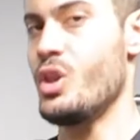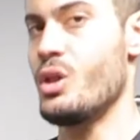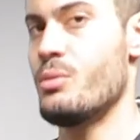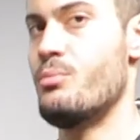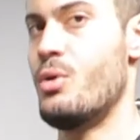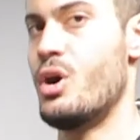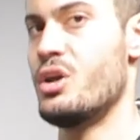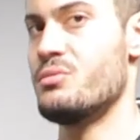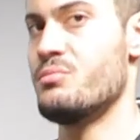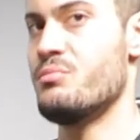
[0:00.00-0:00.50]

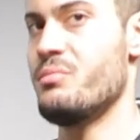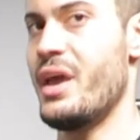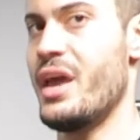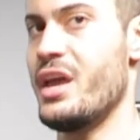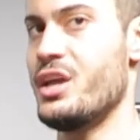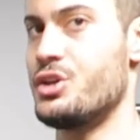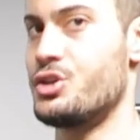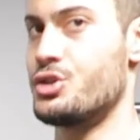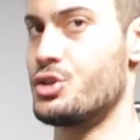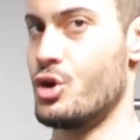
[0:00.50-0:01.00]
But
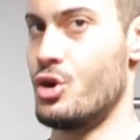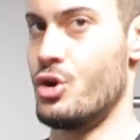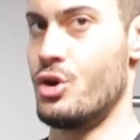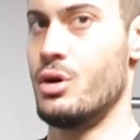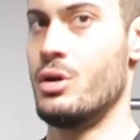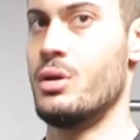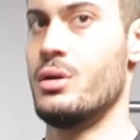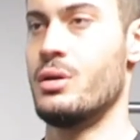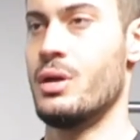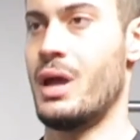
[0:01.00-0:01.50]
make
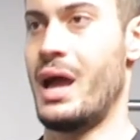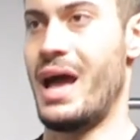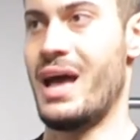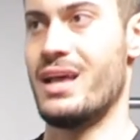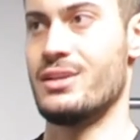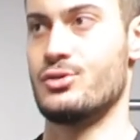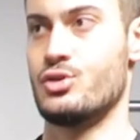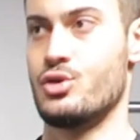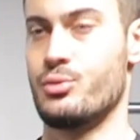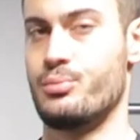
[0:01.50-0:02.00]
sure
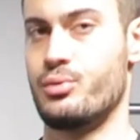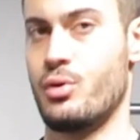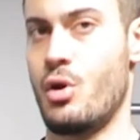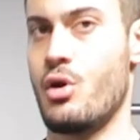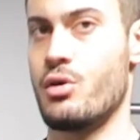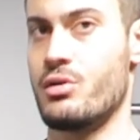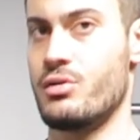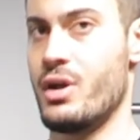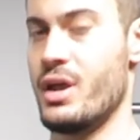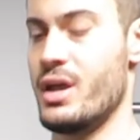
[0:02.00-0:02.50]
as you
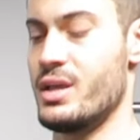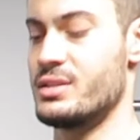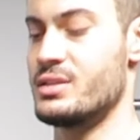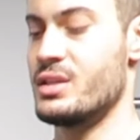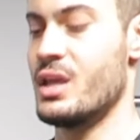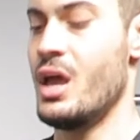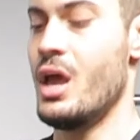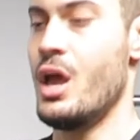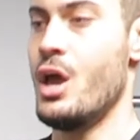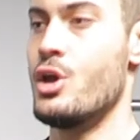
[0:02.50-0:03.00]
progress,
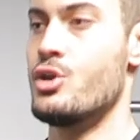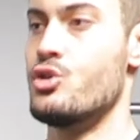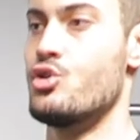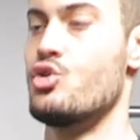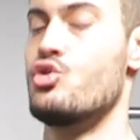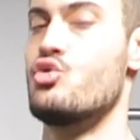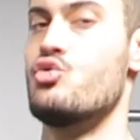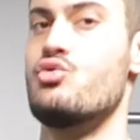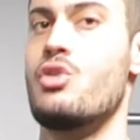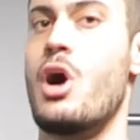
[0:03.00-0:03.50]

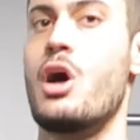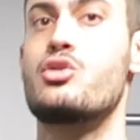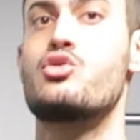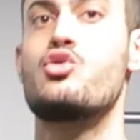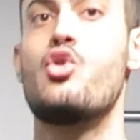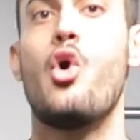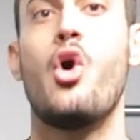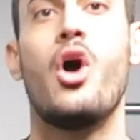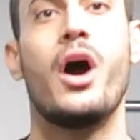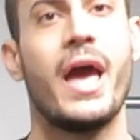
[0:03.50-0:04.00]
you do
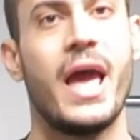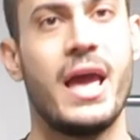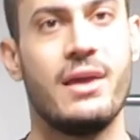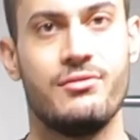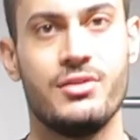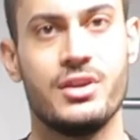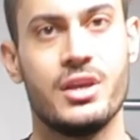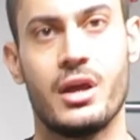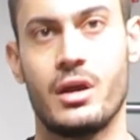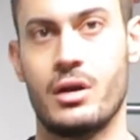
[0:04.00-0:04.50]
not go
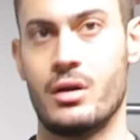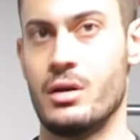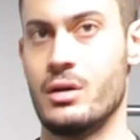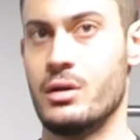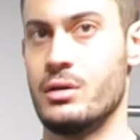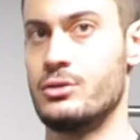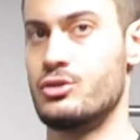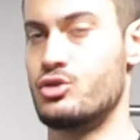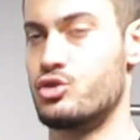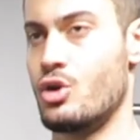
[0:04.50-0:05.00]

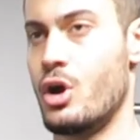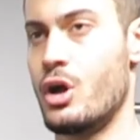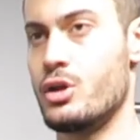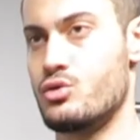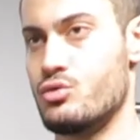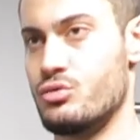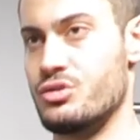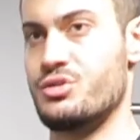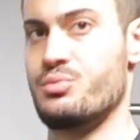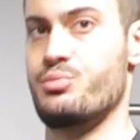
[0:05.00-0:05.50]
heavier. Try
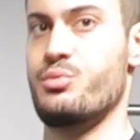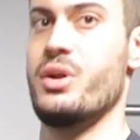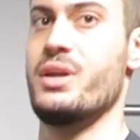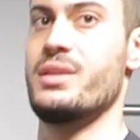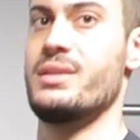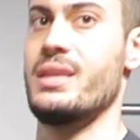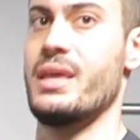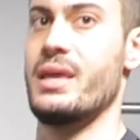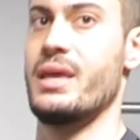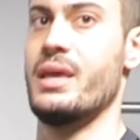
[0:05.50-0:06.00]
to
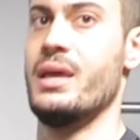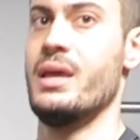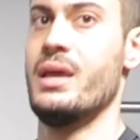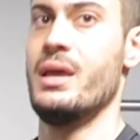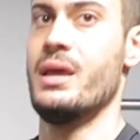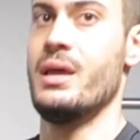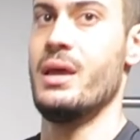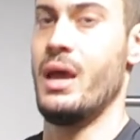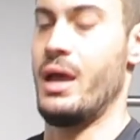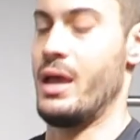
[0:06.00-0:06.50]
spread
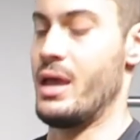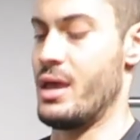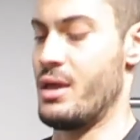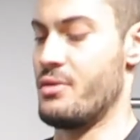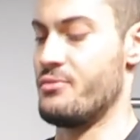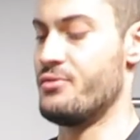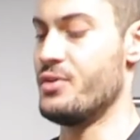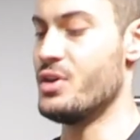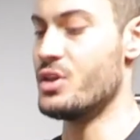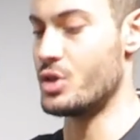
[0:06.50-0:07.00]

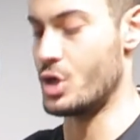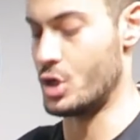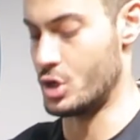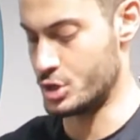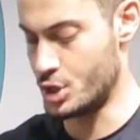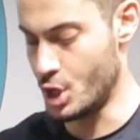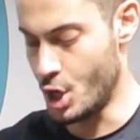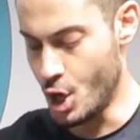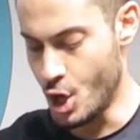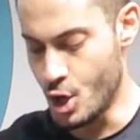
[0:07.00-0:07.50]
the
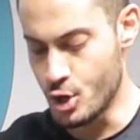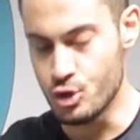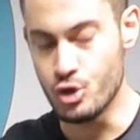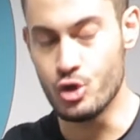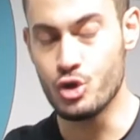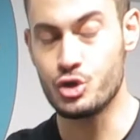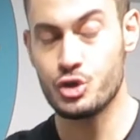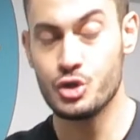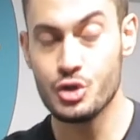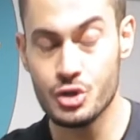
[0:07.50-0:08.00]
fingers.
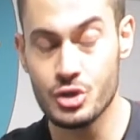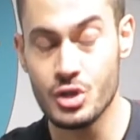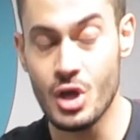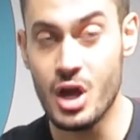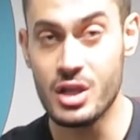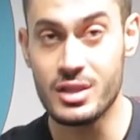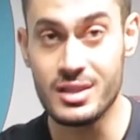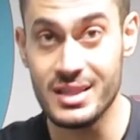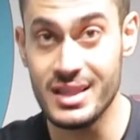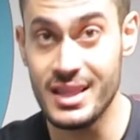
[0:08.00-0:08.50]
You should
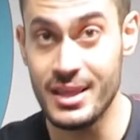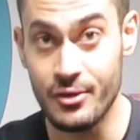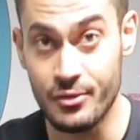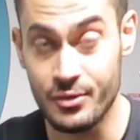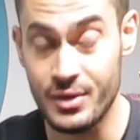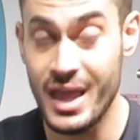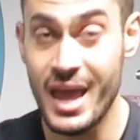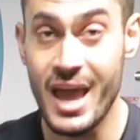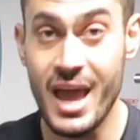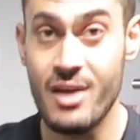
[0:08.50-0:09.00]
not
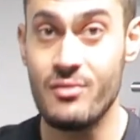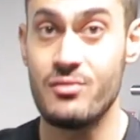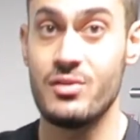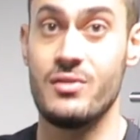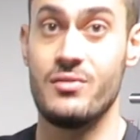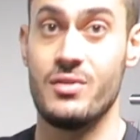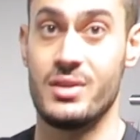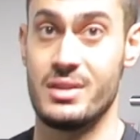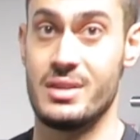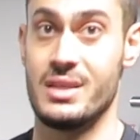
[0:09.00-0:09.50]
lift
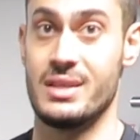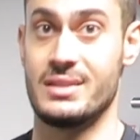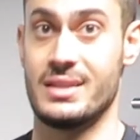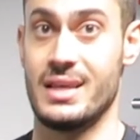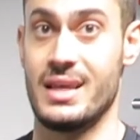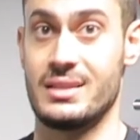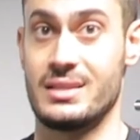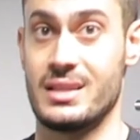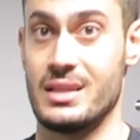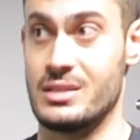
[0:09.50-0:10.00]
heavy with this
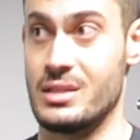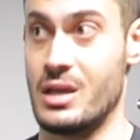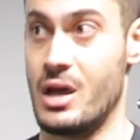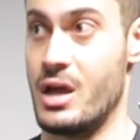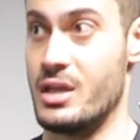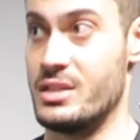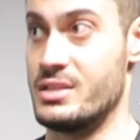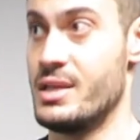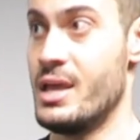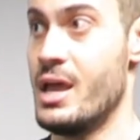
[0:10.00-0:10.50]

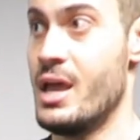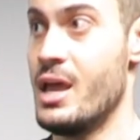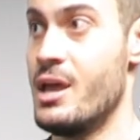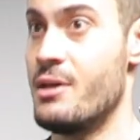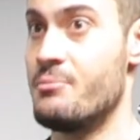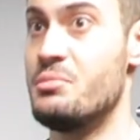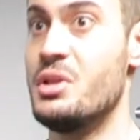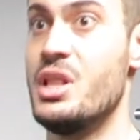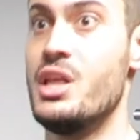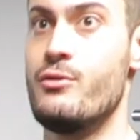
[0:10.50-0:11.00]
exercise.
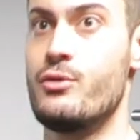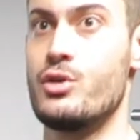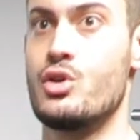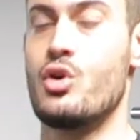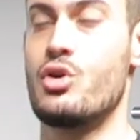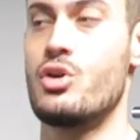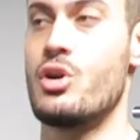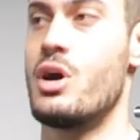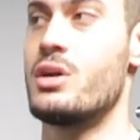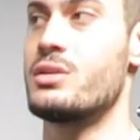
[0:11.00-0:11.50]
Believe it
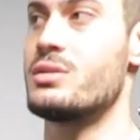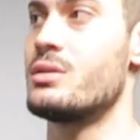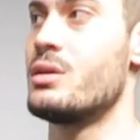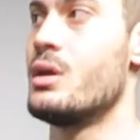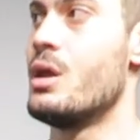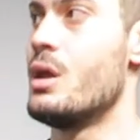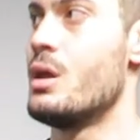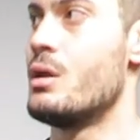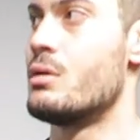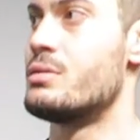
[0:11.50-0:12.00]
or
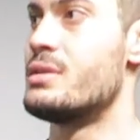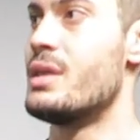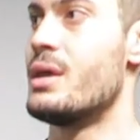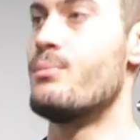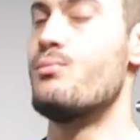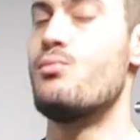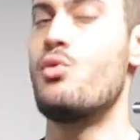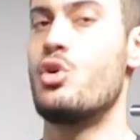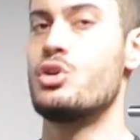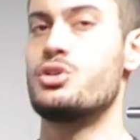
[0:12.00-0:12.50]
not, the
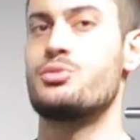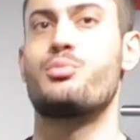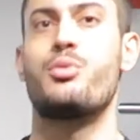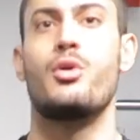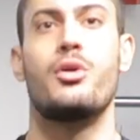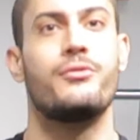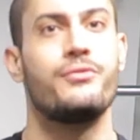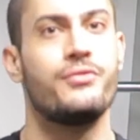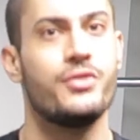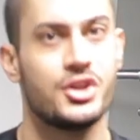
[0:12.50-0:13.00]
most
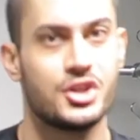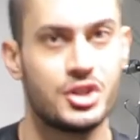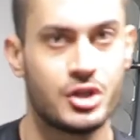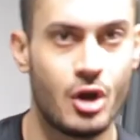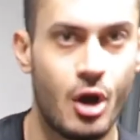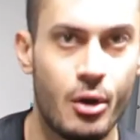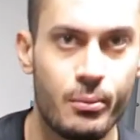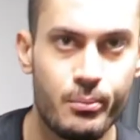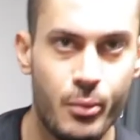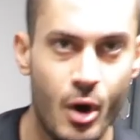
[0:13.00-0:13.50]

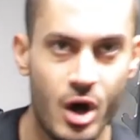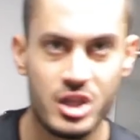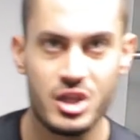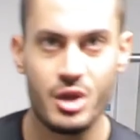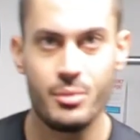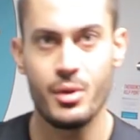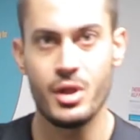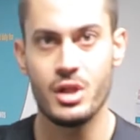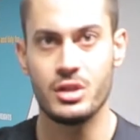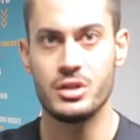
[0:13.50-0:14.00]
professional
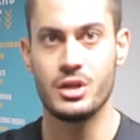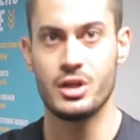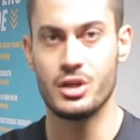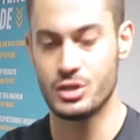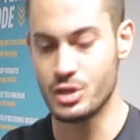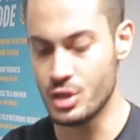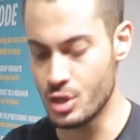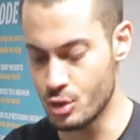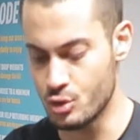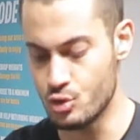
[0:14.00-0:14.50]

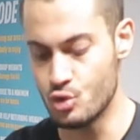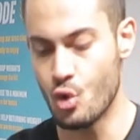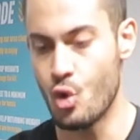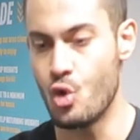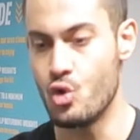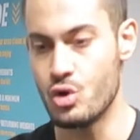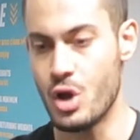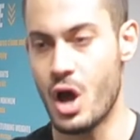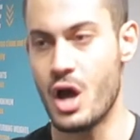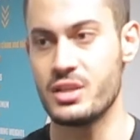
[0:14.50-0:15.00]
bodybuilders
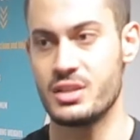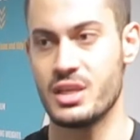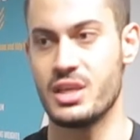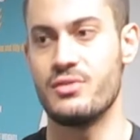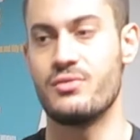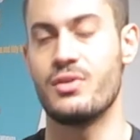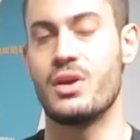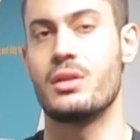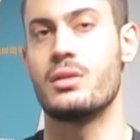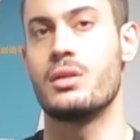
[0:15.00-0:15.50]
do not
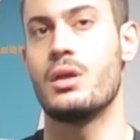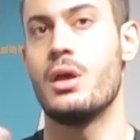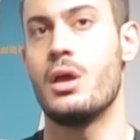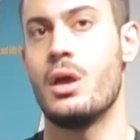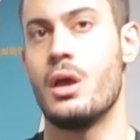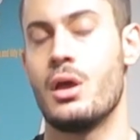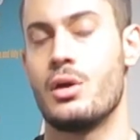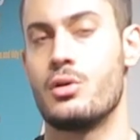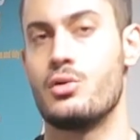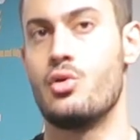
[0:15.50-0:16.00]

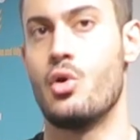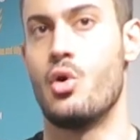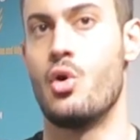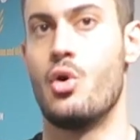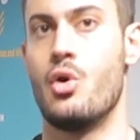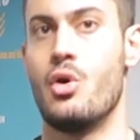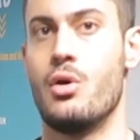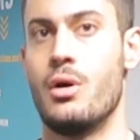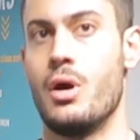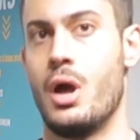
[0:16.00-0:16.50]
even
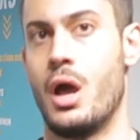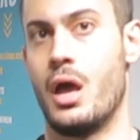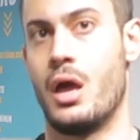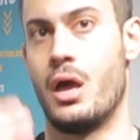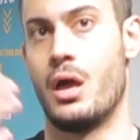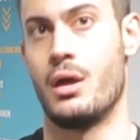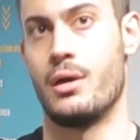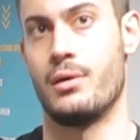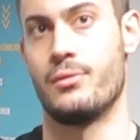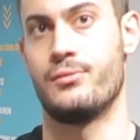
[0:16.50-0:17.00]
go
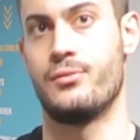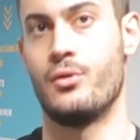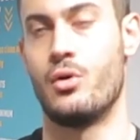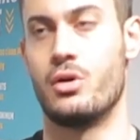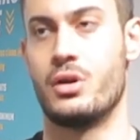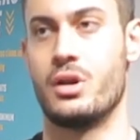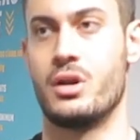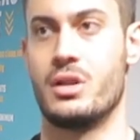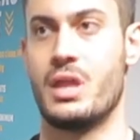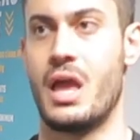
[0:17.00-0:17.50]

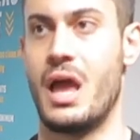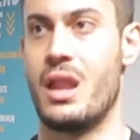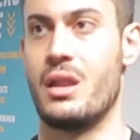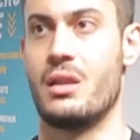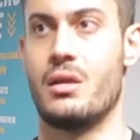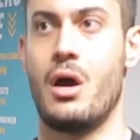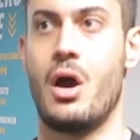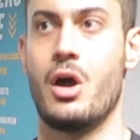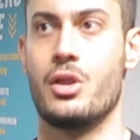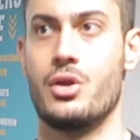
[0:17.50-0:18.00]
further
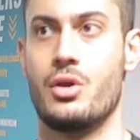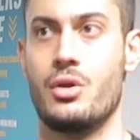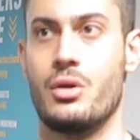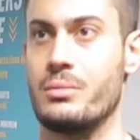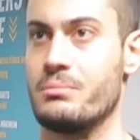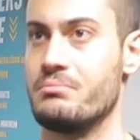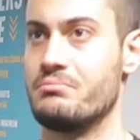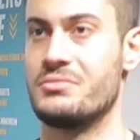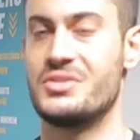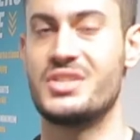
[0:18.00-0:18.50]
than, I don't
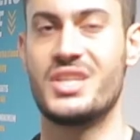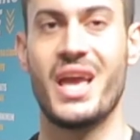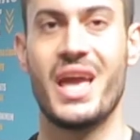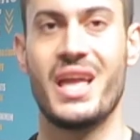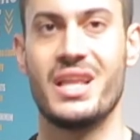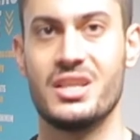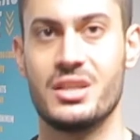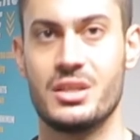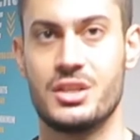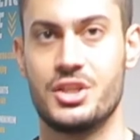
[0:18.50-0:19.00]
know,
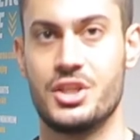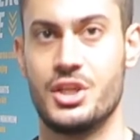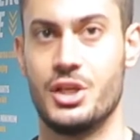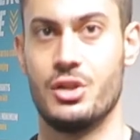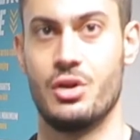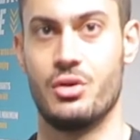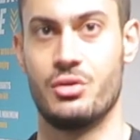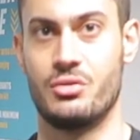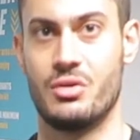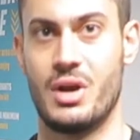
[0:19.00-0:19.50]
10
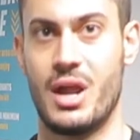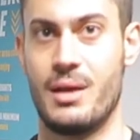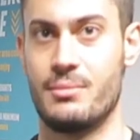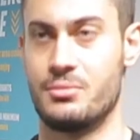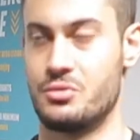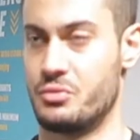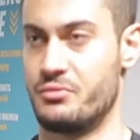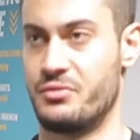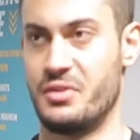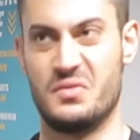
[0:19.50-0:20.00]

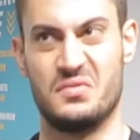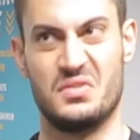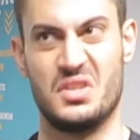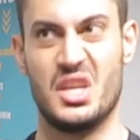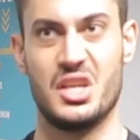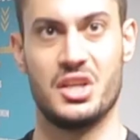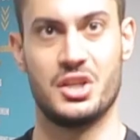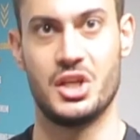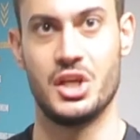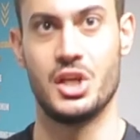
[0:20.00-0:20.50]
kilograms,
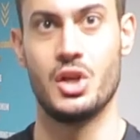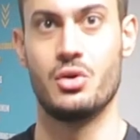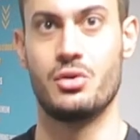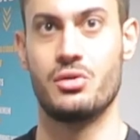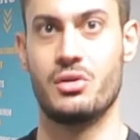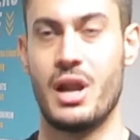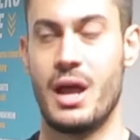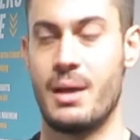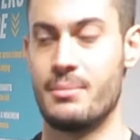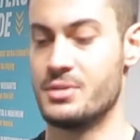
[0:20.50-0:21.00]
15
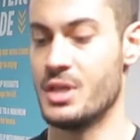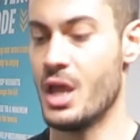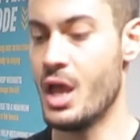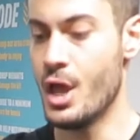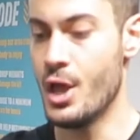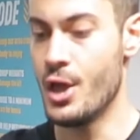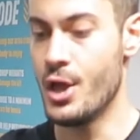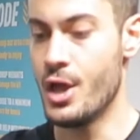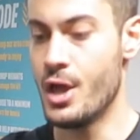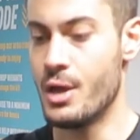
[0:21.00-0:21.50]
kilograms,
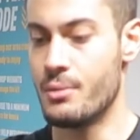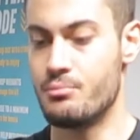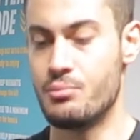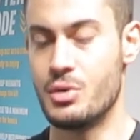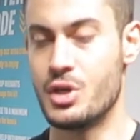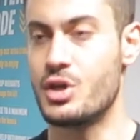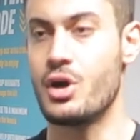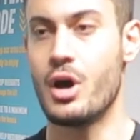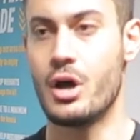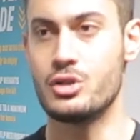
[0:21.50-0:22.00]

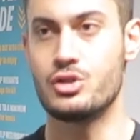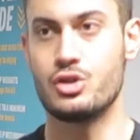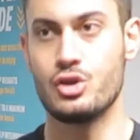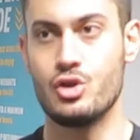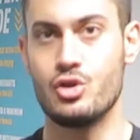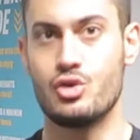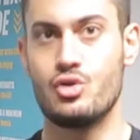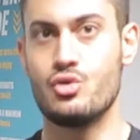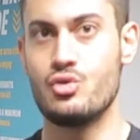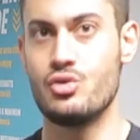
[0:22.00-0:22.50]
because
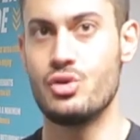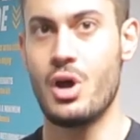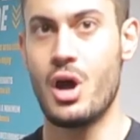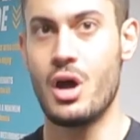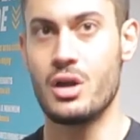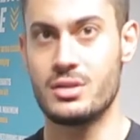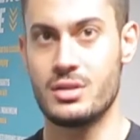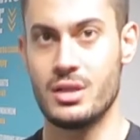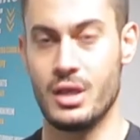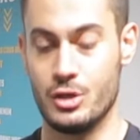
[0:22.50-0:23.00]

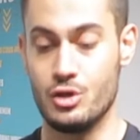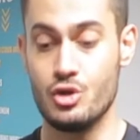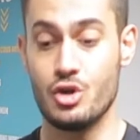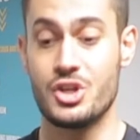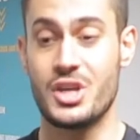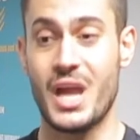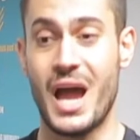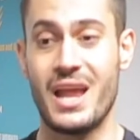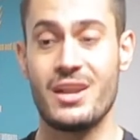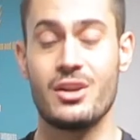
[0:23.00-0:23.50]
you
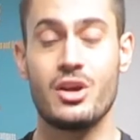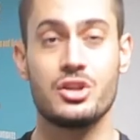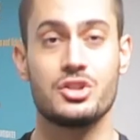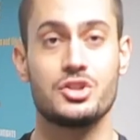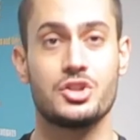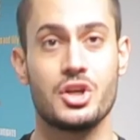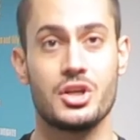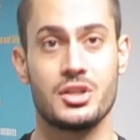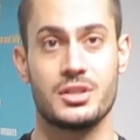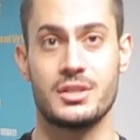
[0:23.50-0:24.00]

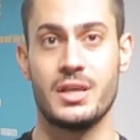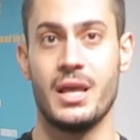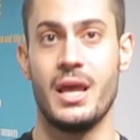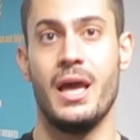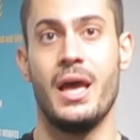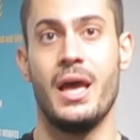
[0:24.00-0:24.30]
cannot just